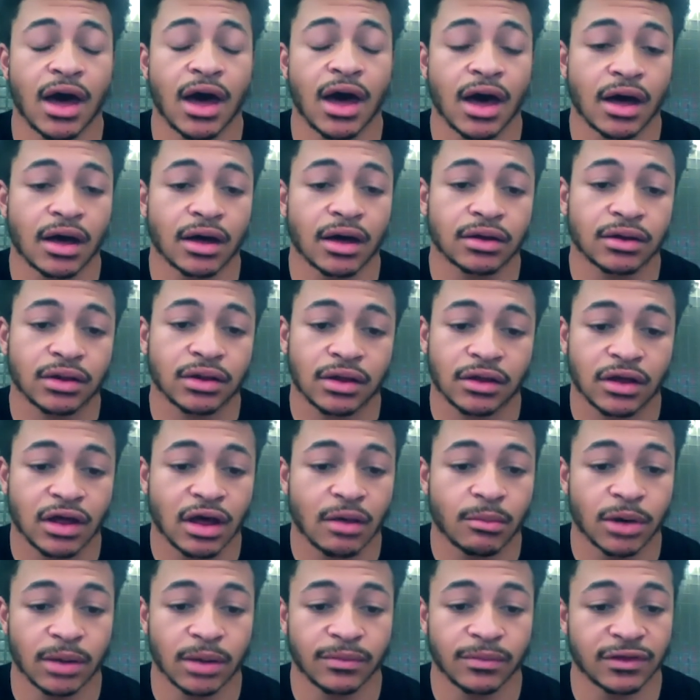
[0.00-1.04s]
uh,
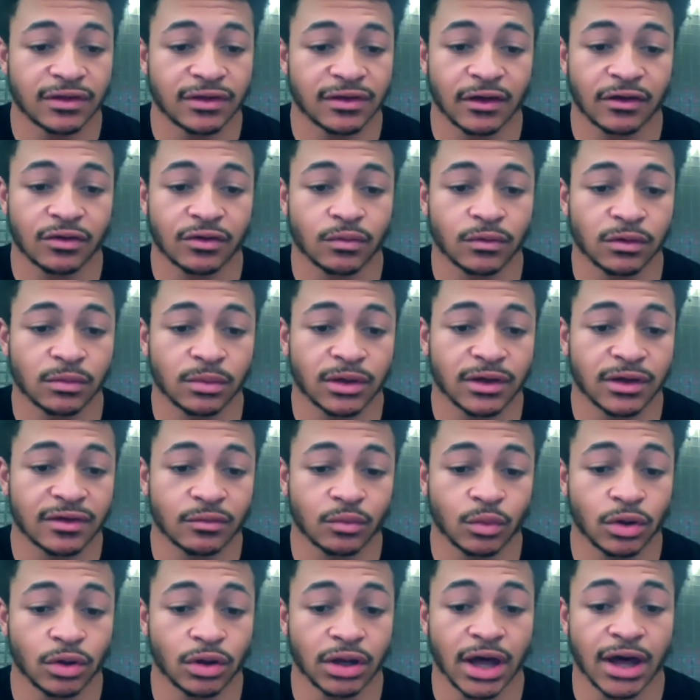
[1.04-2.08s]
coming up in this next week
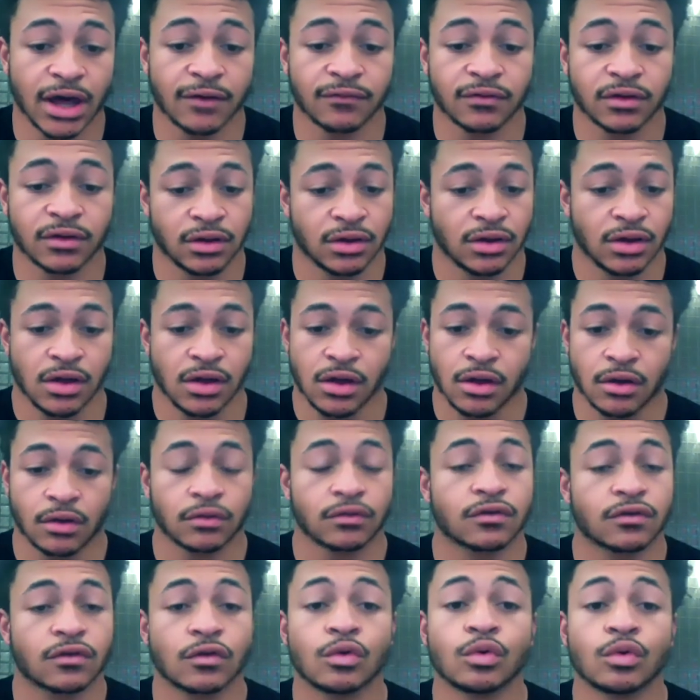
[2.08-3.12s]
because we only have
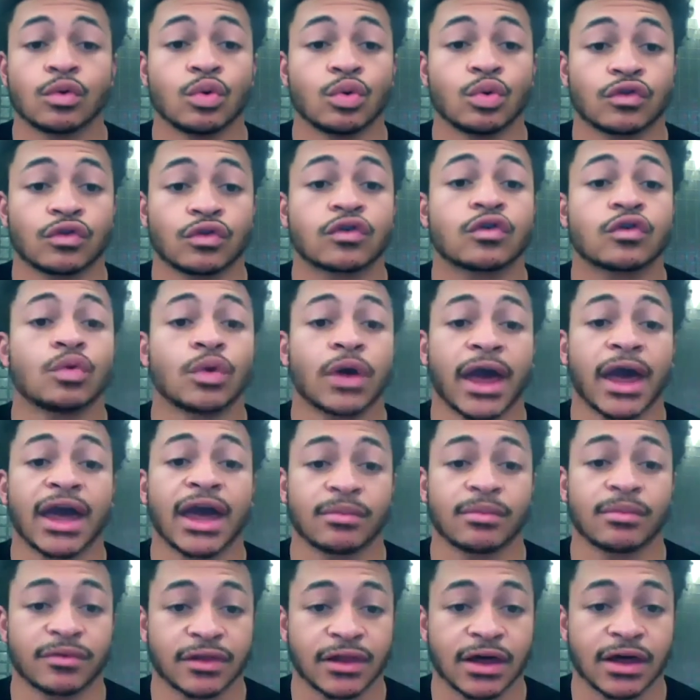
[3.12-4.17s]
two two
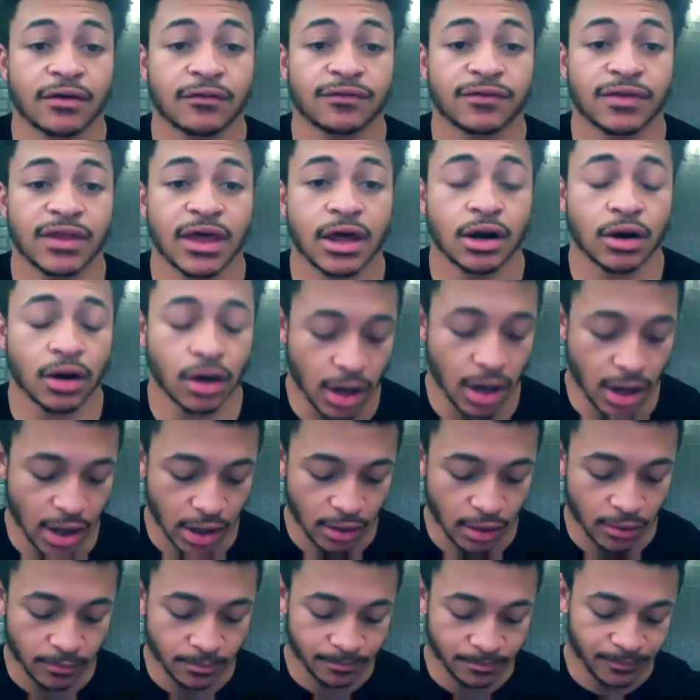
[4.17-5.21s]
games left that are
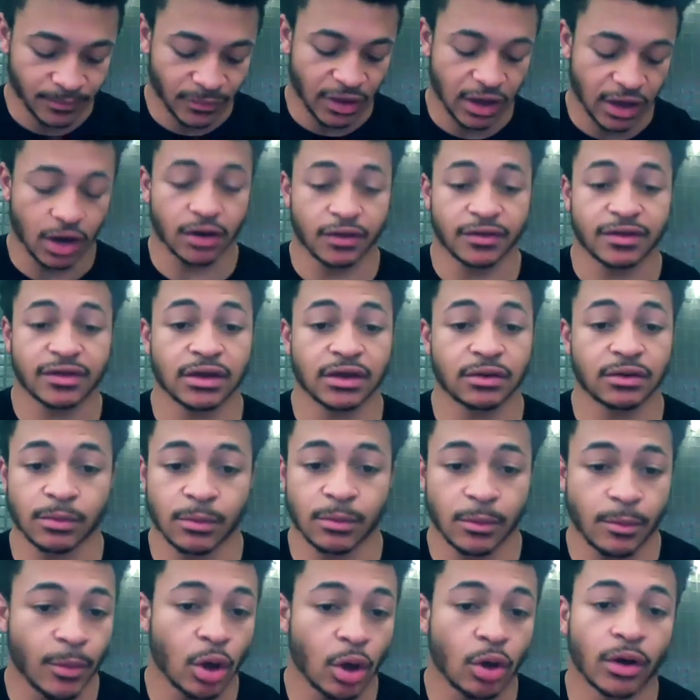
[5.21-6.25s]
um, guaranteed
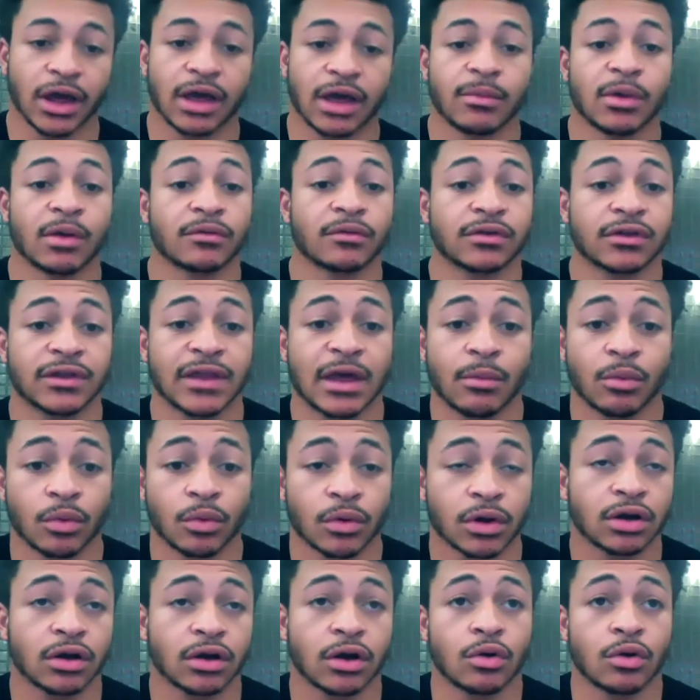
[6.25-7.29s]
in the bowl game, everything like that.
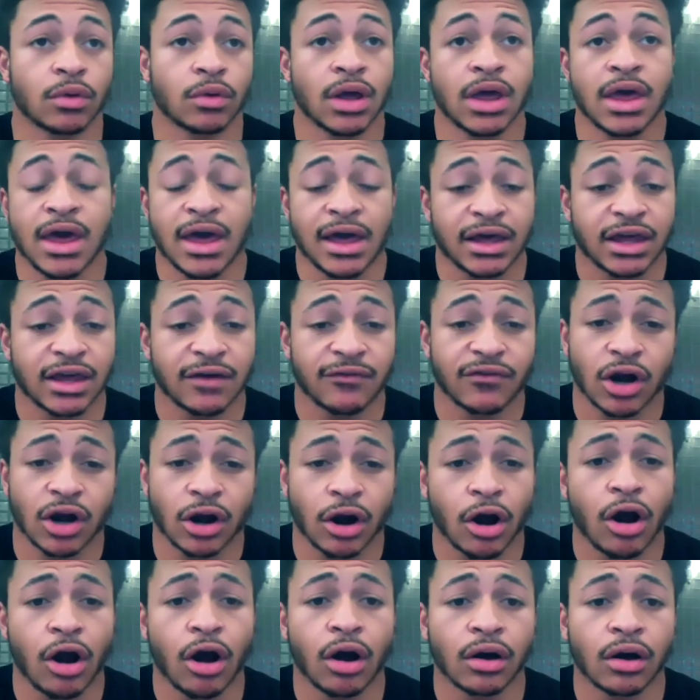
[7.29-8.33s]
But we're gonna go give it
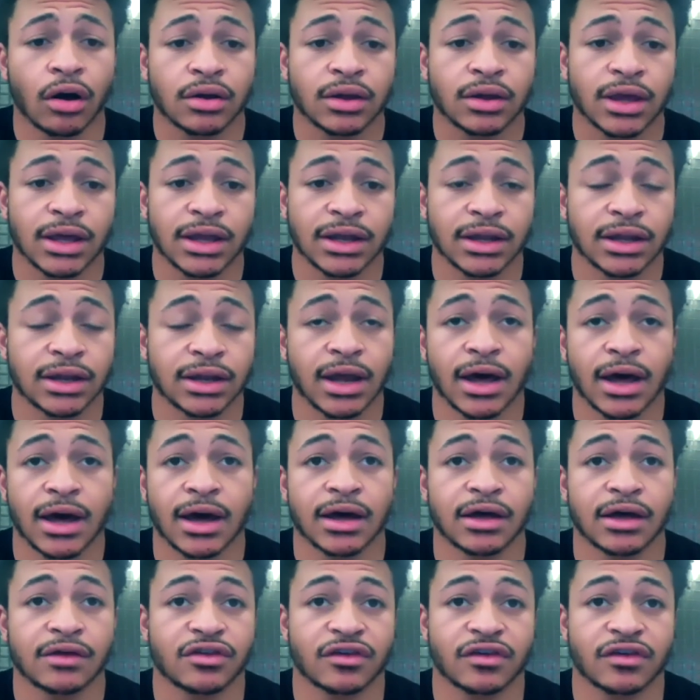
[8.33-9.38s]
our all, and then
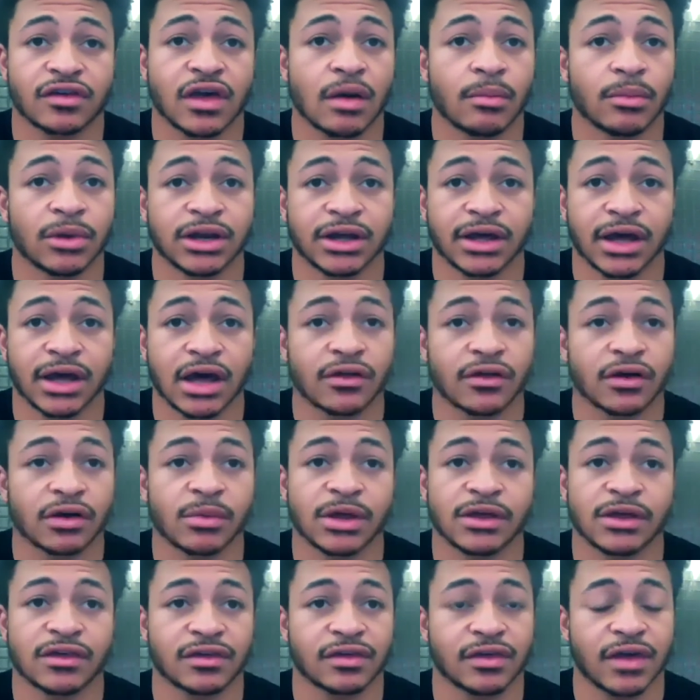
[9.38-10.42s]
uh, just coming together. I
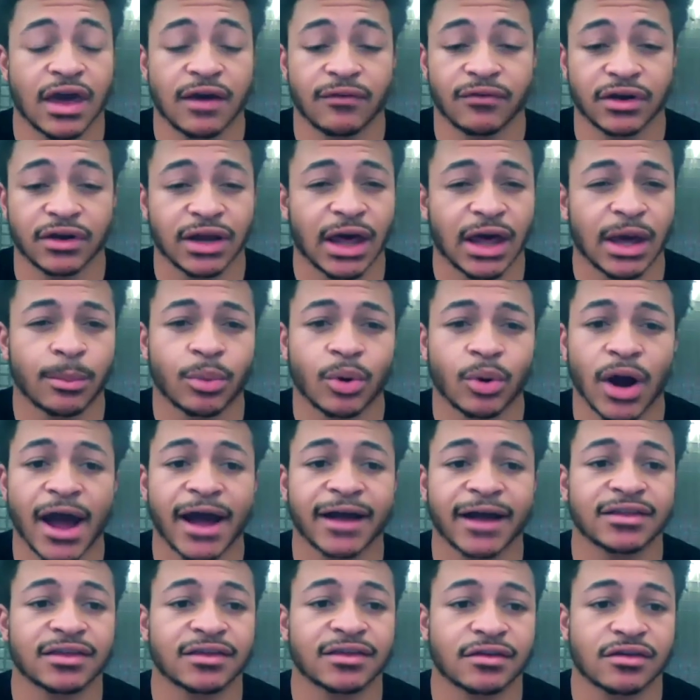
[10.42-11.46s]
mean, just every day in
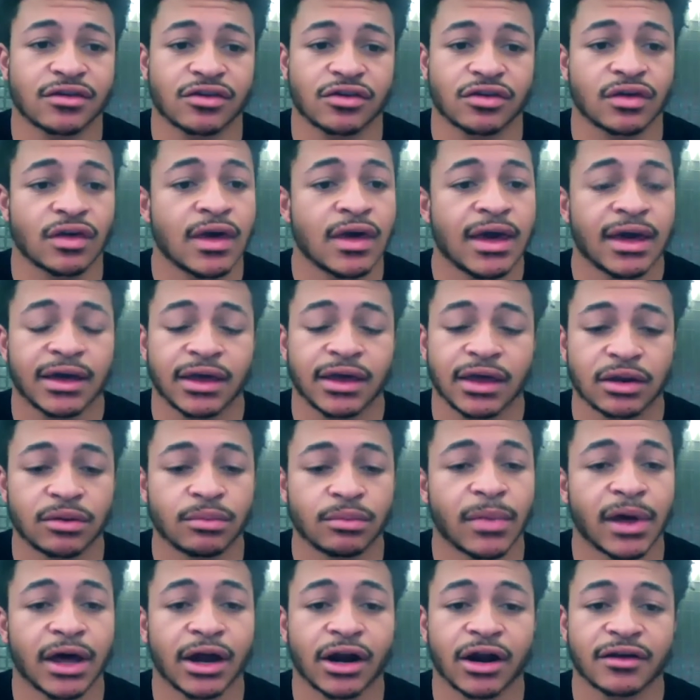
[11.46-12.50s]
practice, just
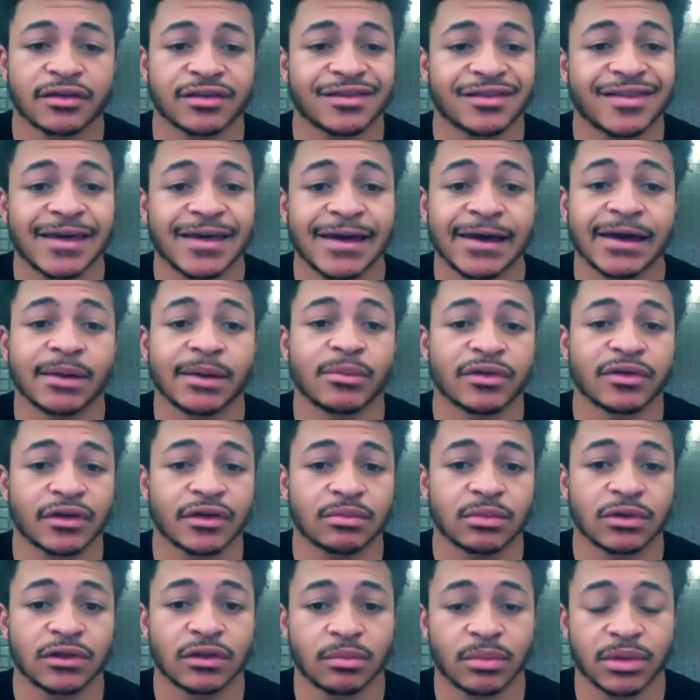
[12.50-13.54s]
getting better as a team is
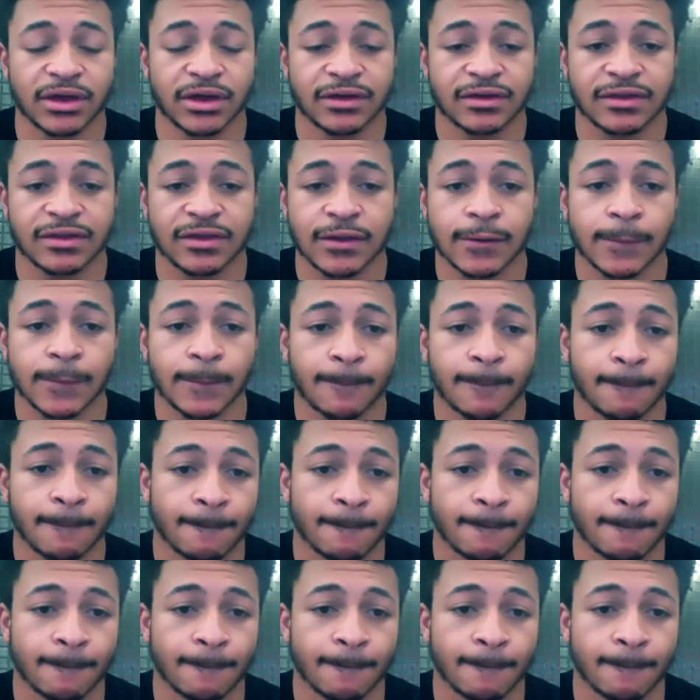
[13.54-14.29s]
gonna be the biggest thing.